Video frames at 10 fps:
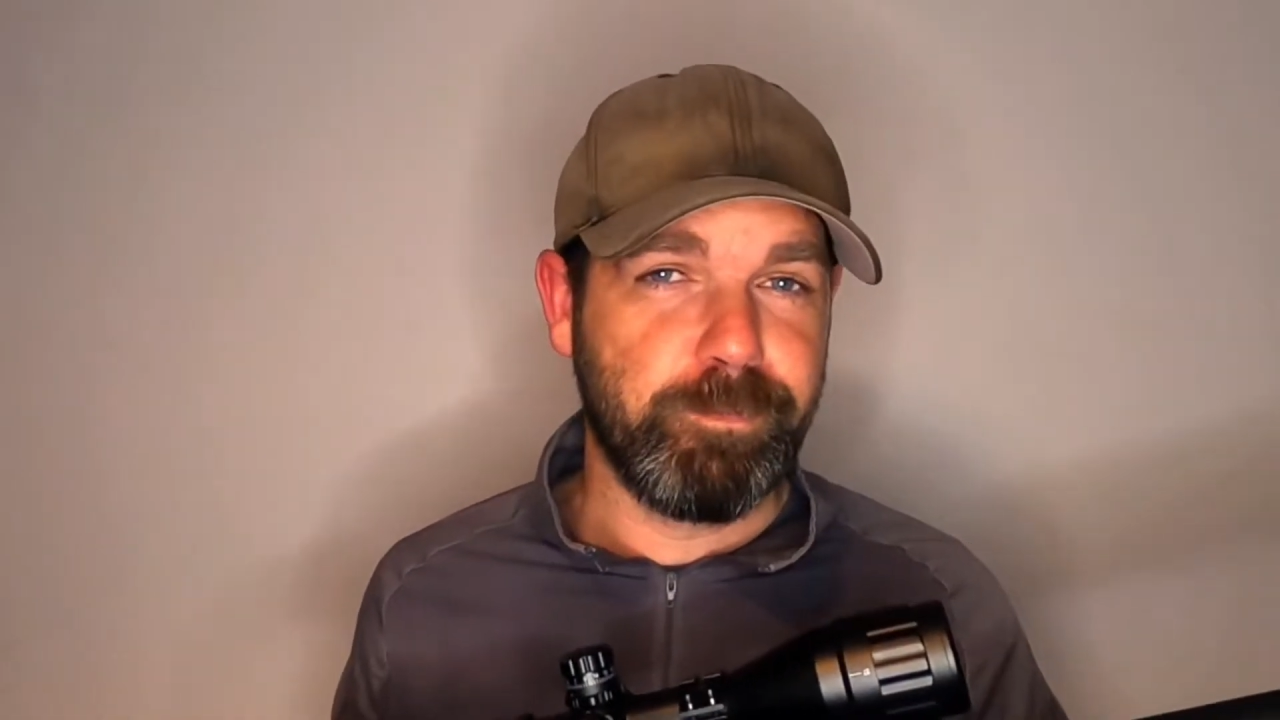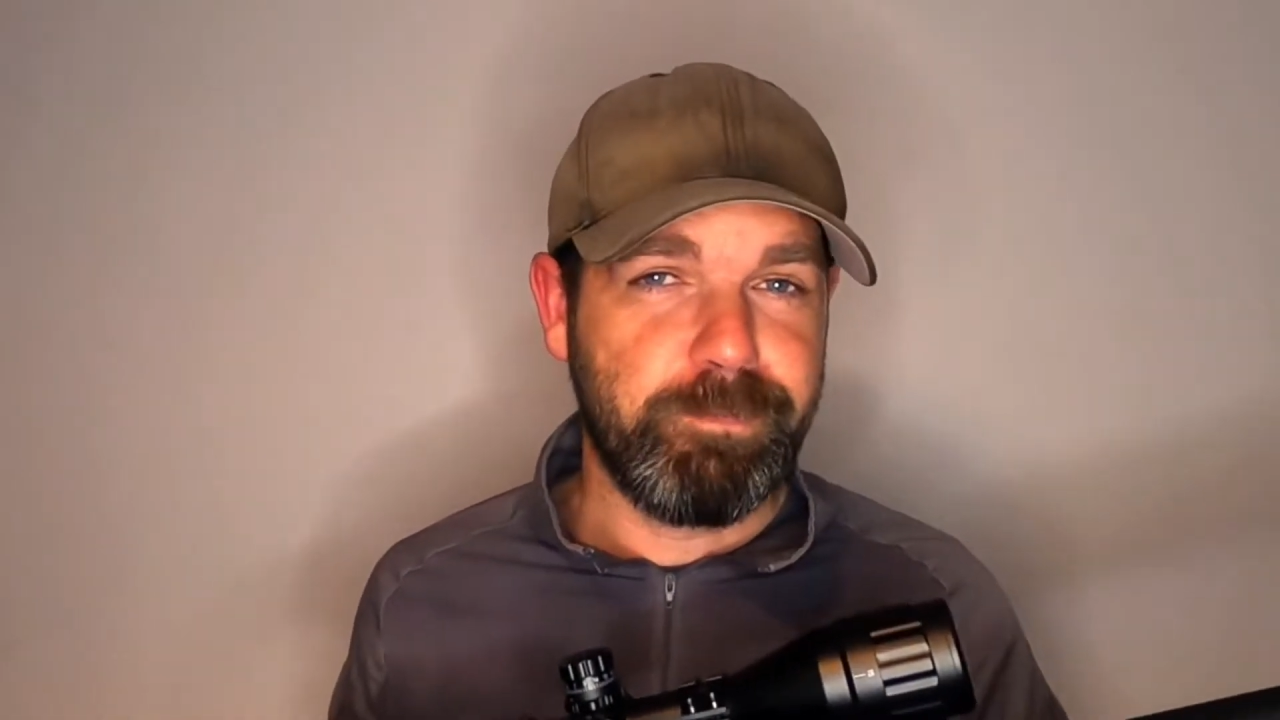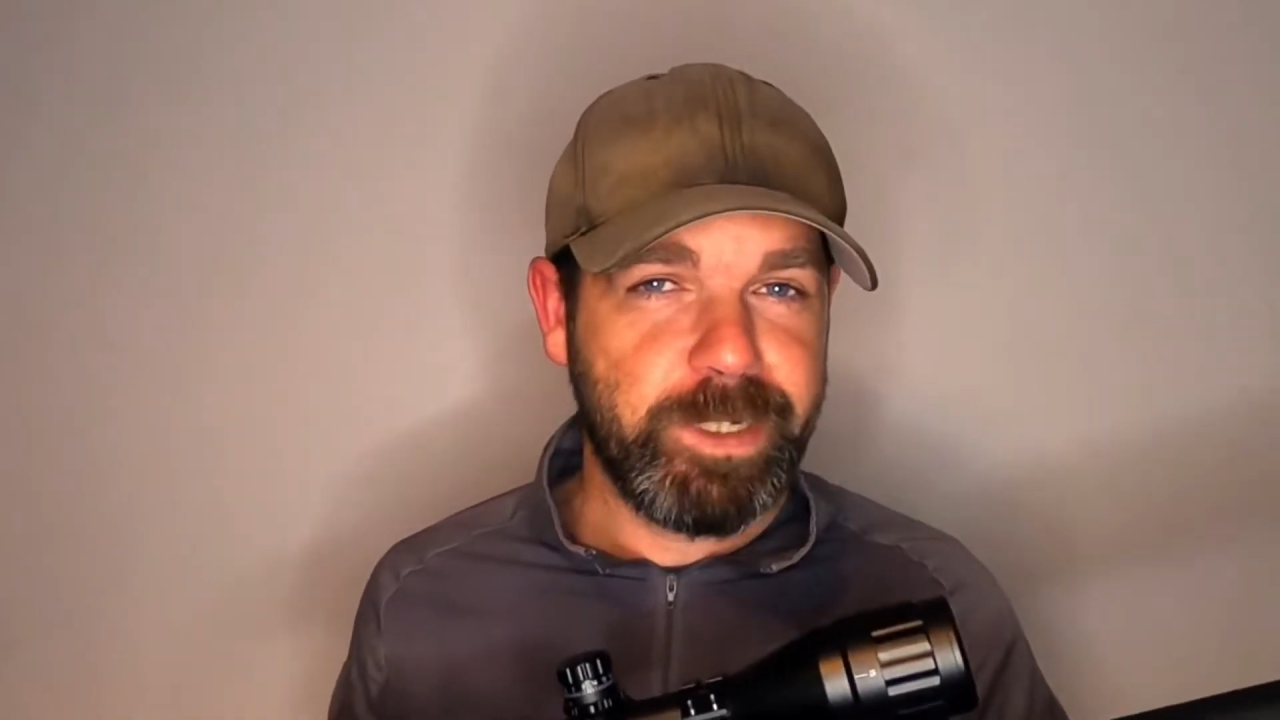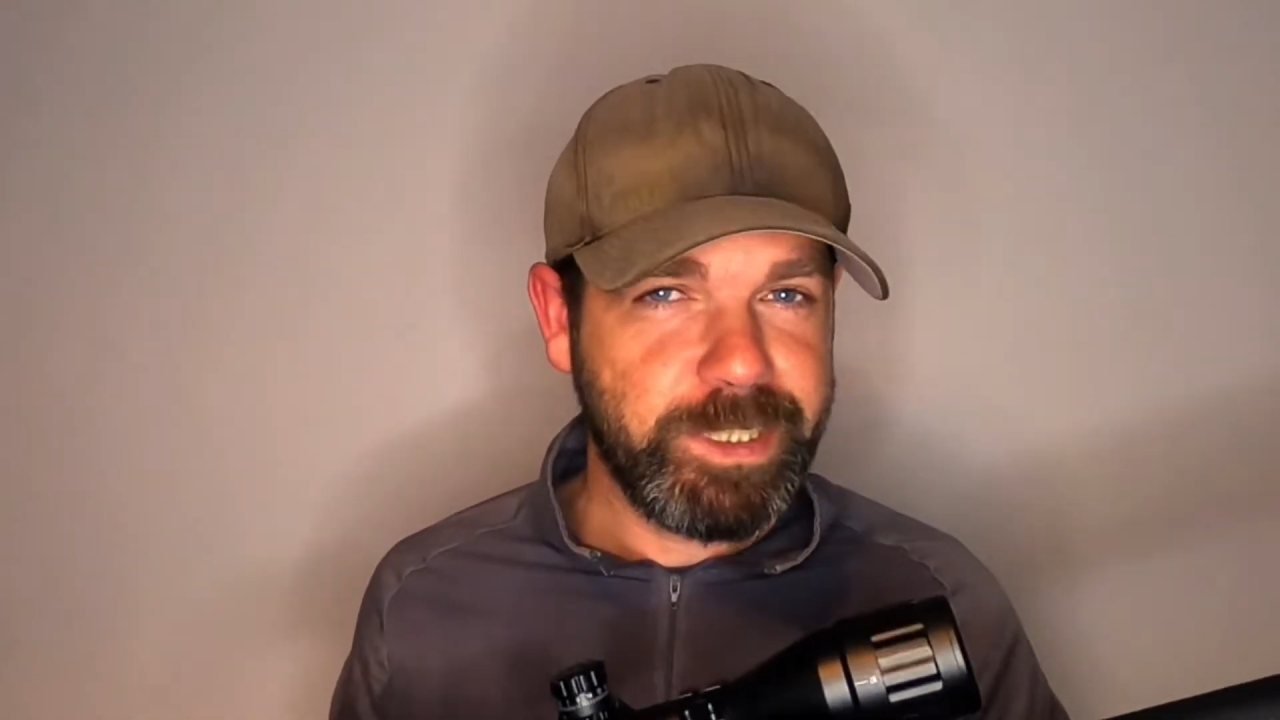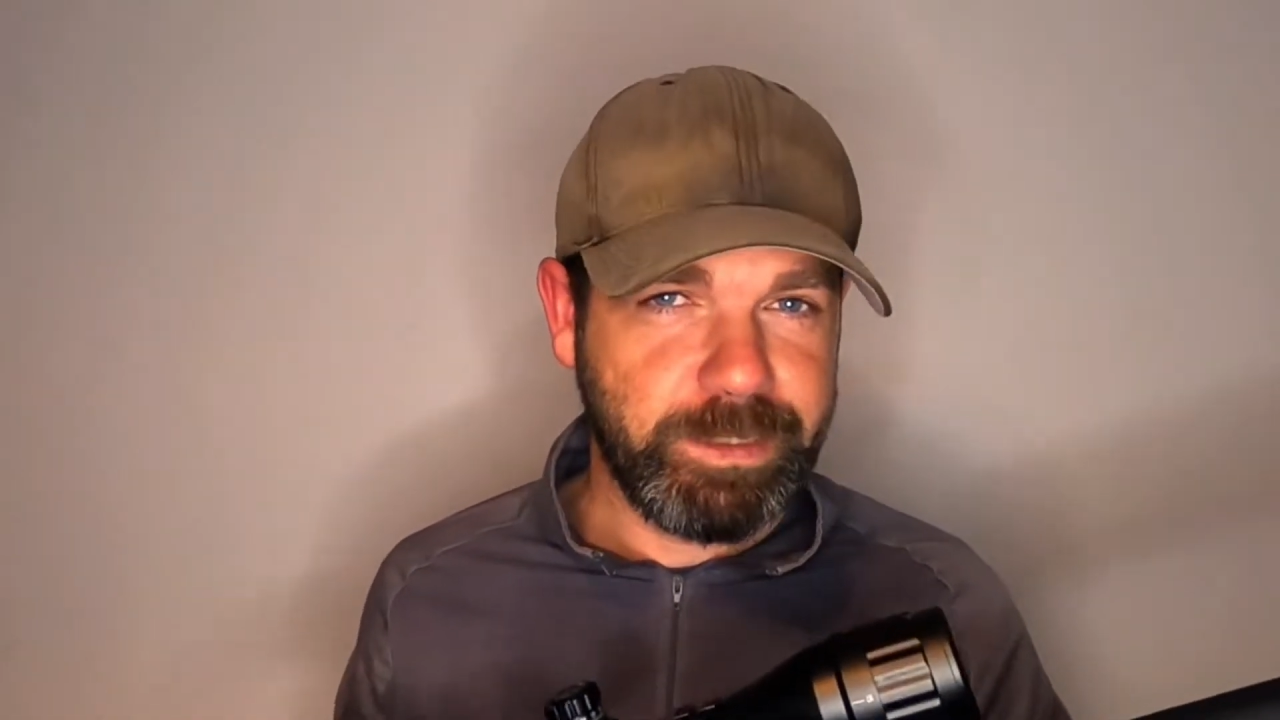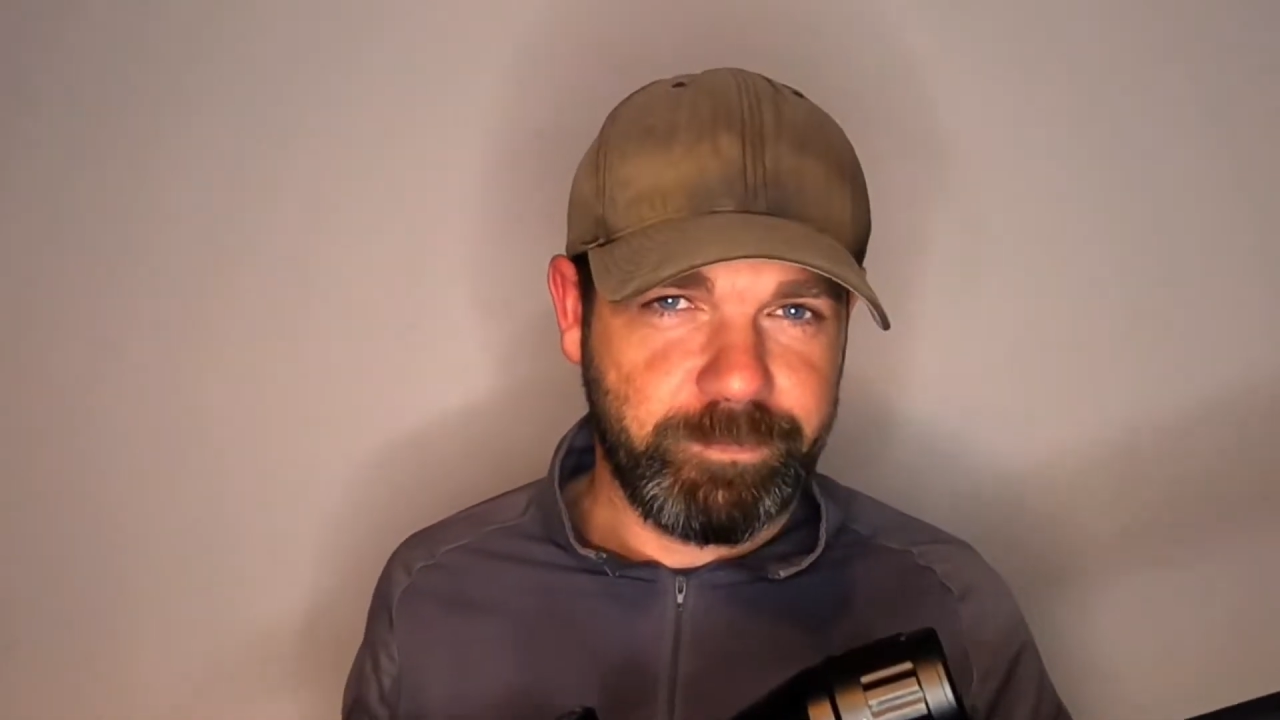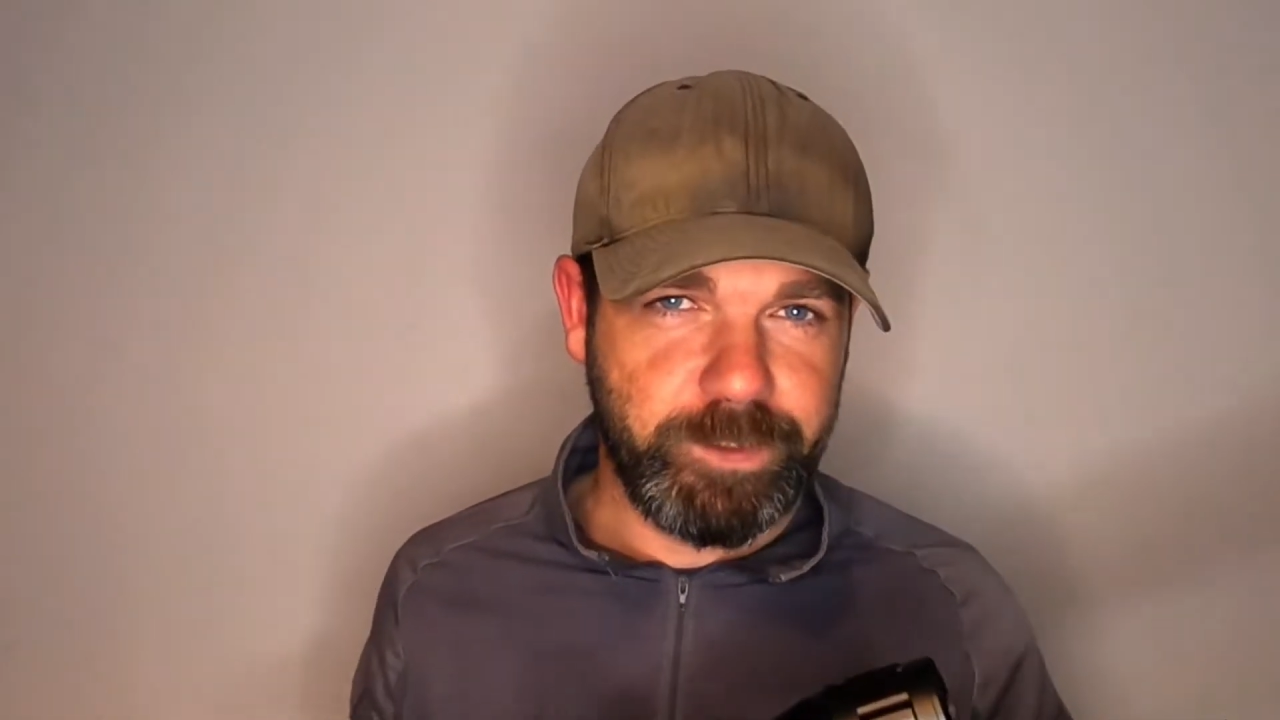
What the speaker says: money for